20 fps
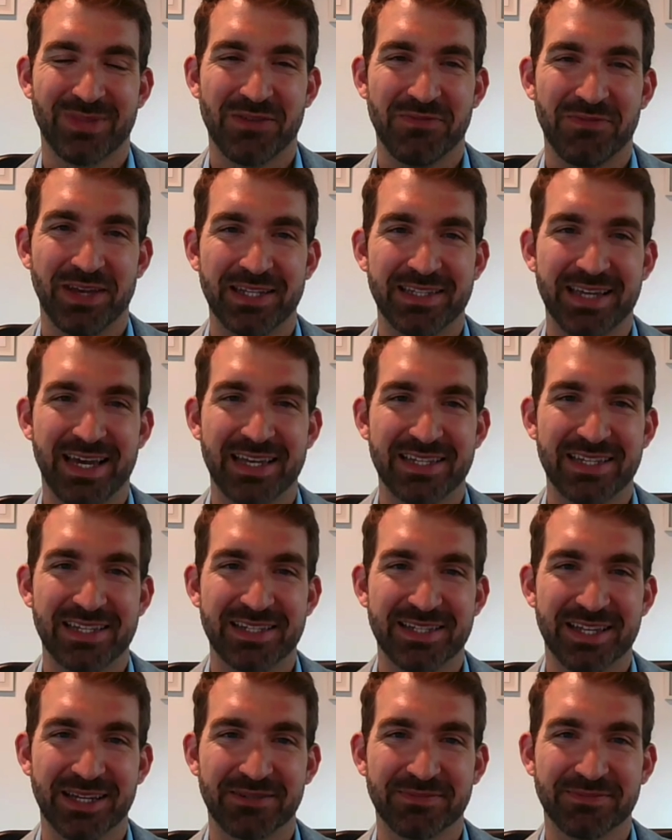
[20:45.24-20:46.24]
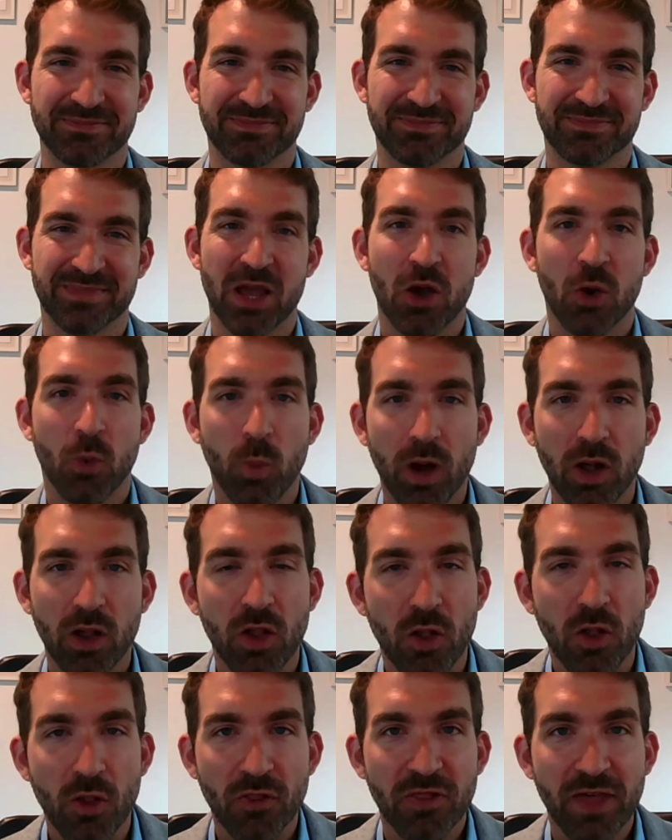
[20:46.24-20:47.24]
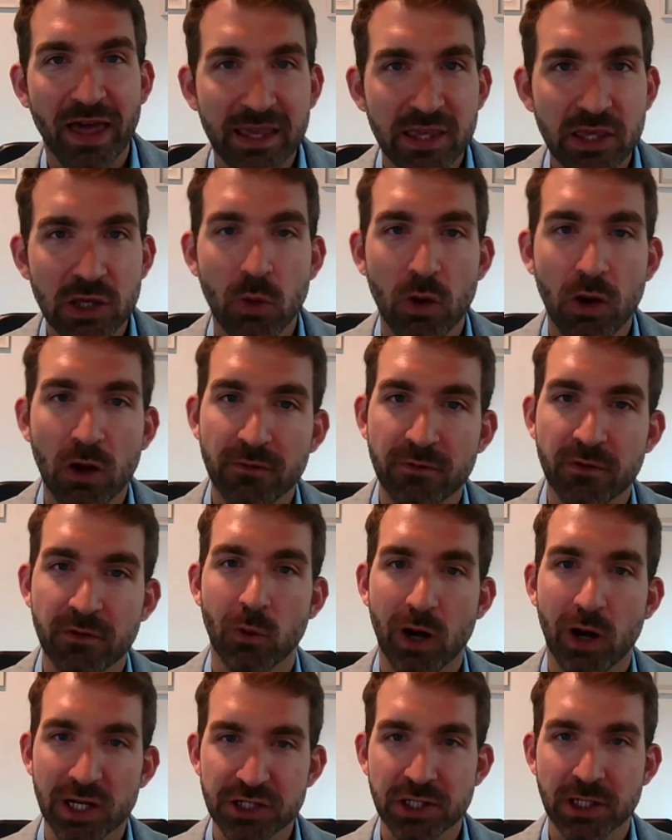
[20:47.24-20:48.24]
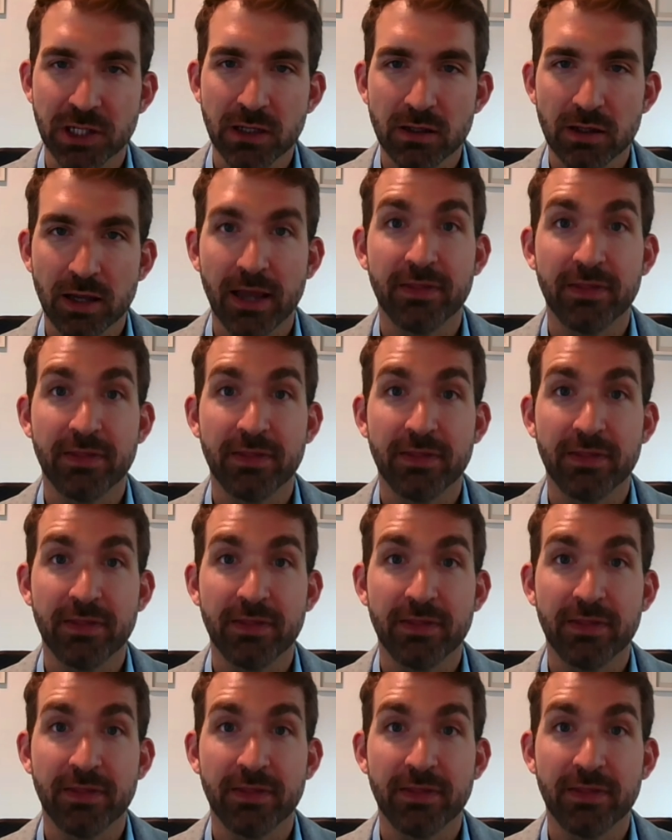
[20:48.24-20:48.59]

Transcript: Fantastic. Well, thank you all for watching,